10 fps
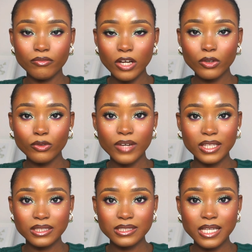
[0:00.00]
Vancouver
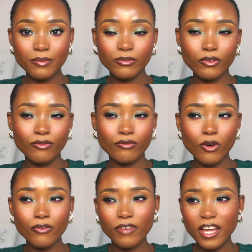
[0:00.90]
at the time for
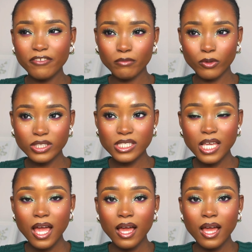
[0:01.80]
4 or 5 months,